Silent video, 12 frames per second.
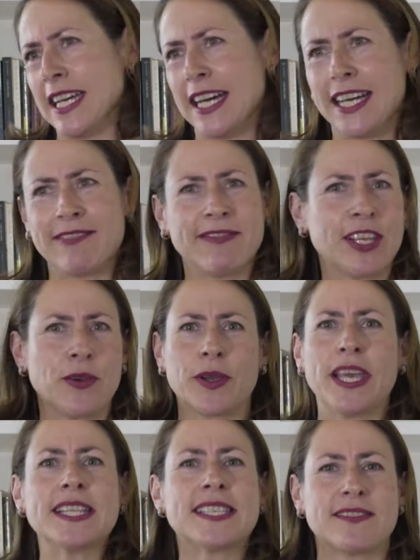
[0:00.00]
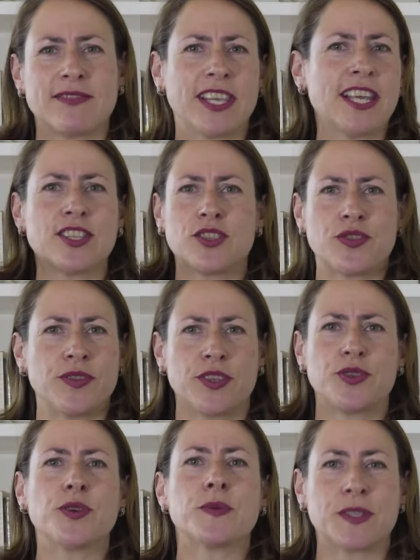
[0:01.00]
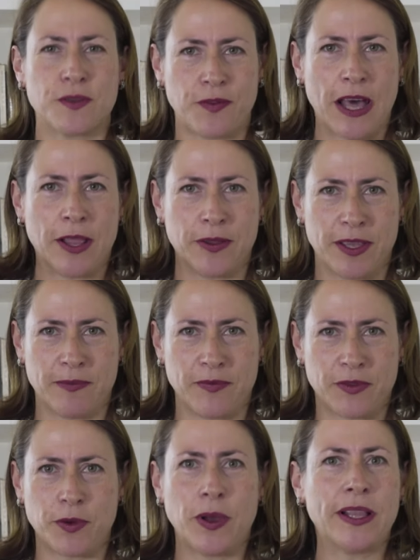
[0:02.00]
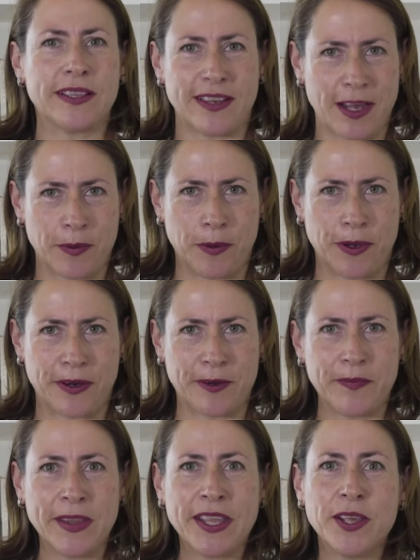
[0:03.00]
uh, you know, gets, gets the troops to follow them through hell and high water.